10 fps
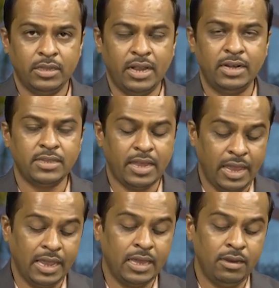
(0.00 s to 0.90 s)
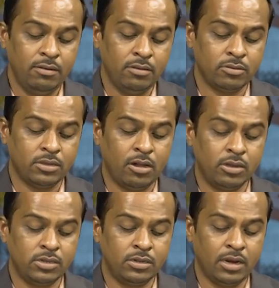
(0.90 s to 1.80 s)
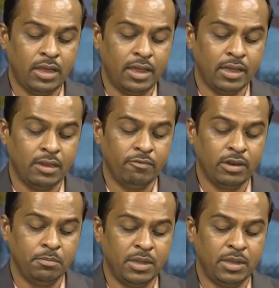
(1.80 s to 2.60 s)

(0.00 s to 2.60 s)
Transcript: and the horizontal angle will